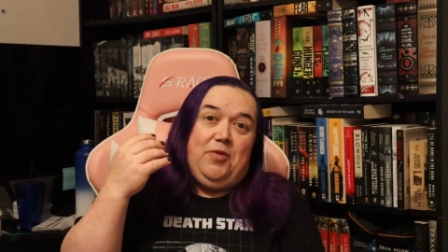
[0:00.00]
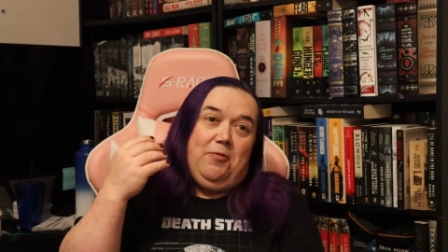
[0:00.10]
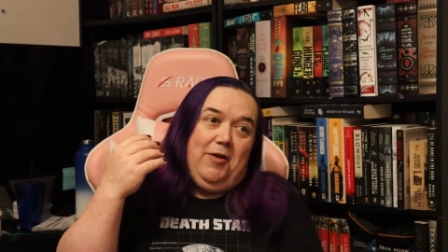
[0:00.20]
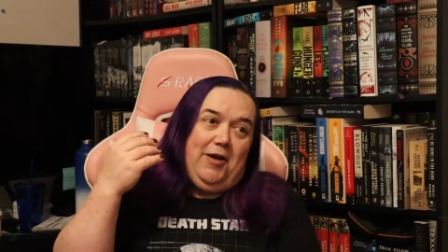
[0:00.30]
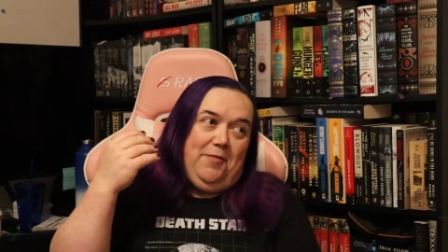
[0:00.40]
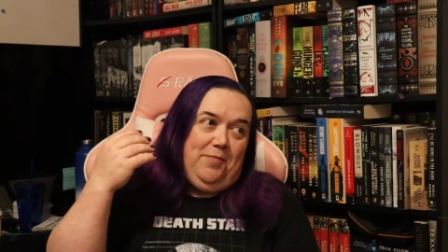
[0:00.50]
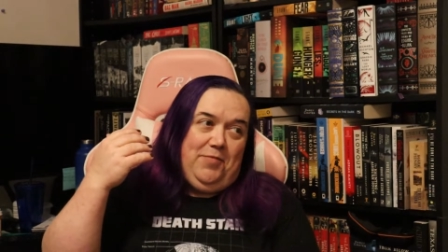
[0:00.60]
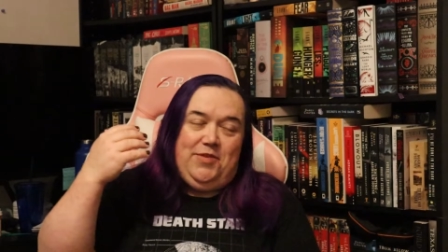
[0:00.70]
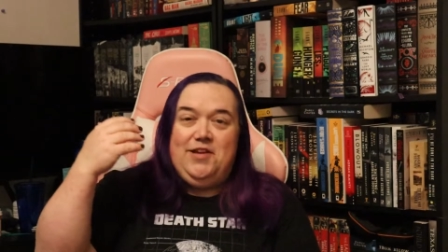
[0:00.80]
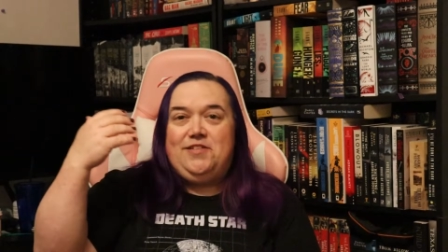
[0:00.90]
Well,
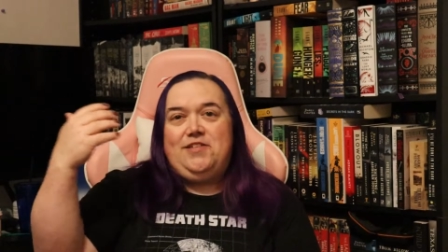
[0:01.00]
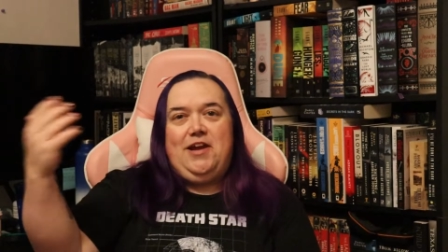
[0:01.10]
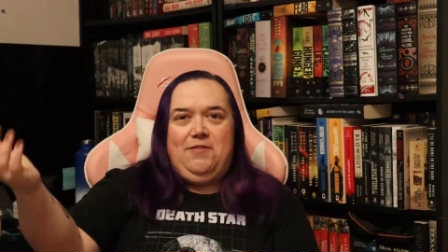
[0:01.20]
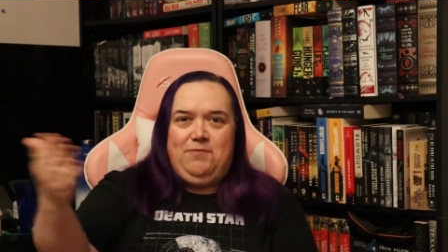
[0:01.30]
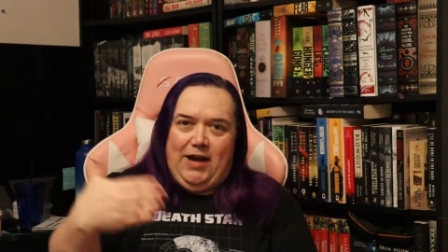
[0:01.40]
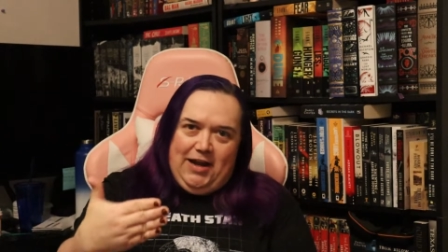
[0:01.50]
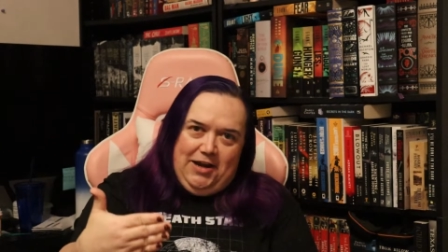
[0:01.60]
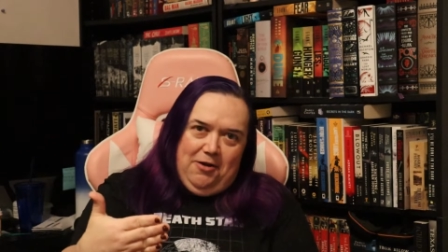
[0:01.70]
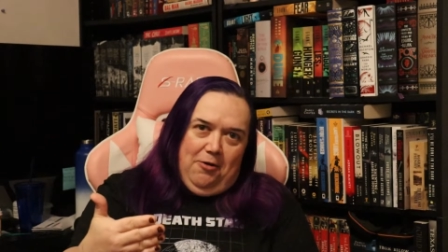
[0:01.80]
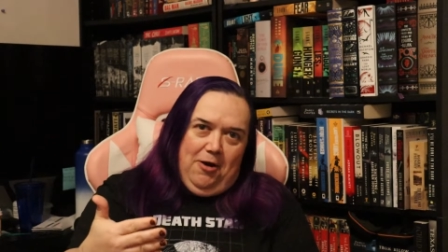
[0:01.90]
this
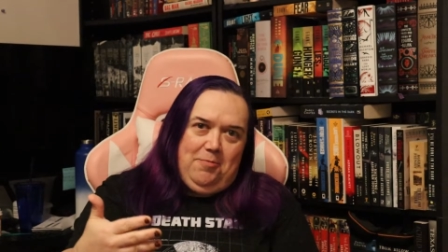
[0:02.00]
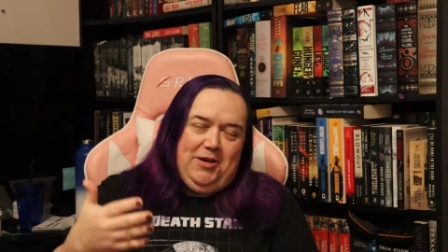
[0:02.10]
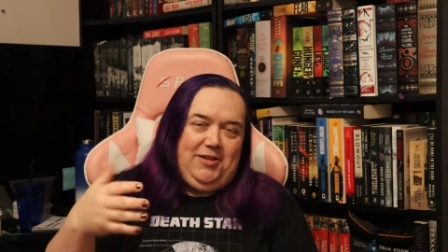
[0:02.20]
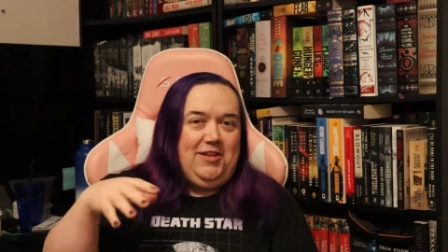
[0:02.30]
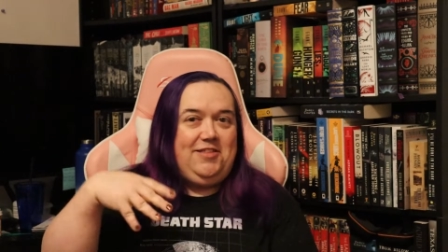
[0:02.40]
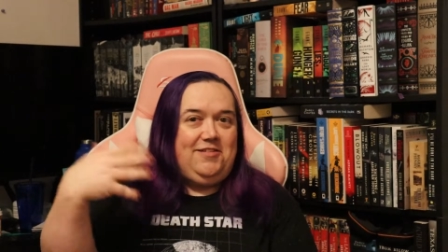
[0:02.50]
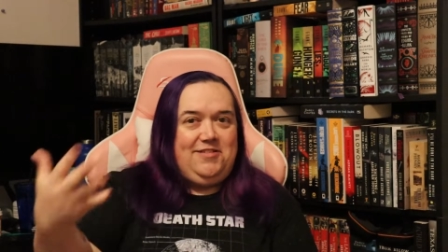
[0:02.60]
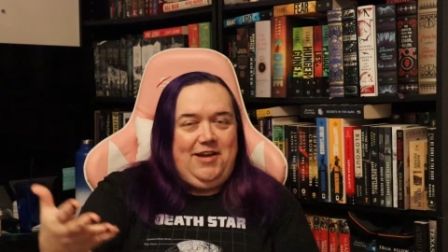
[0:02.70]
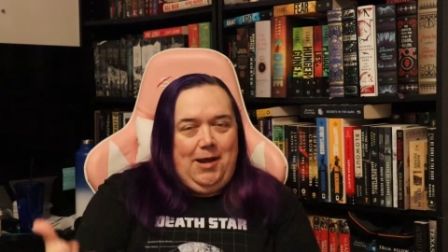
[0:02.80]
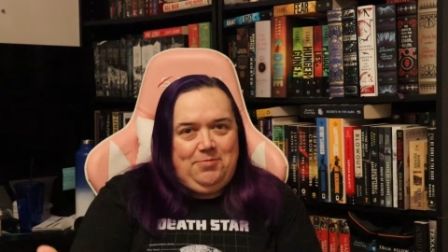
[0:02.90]
invading army that the
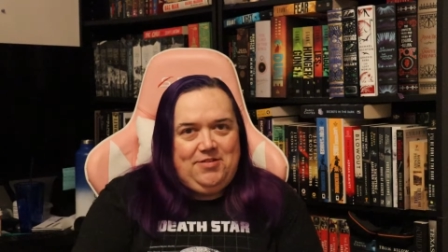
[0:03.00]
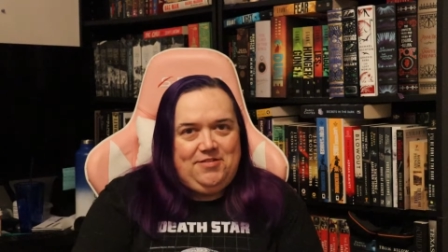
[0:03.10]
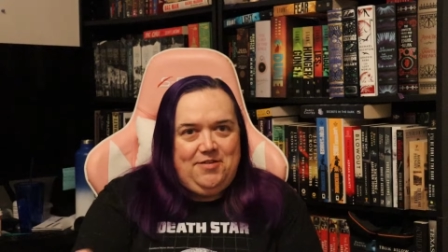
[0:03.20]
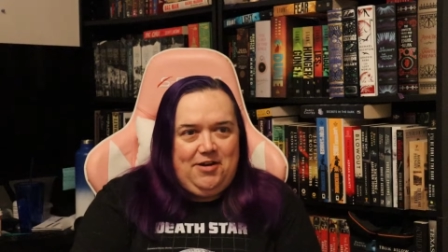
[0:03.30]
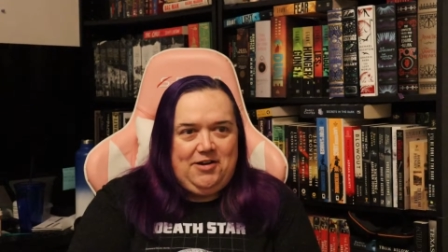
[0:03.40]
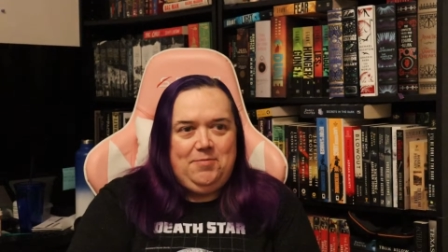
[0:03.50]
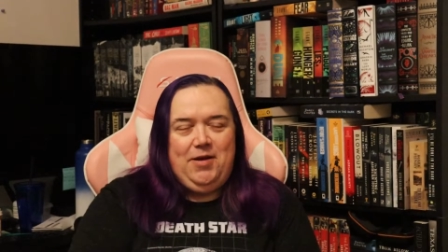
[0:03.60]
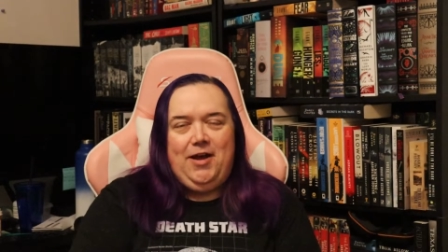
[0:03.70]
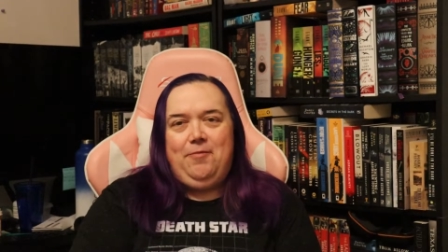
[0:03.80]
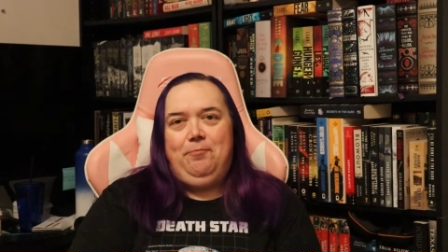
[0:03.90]
synopsis talked
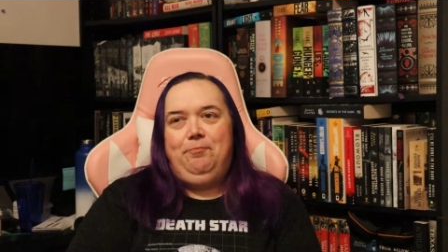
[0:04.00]
about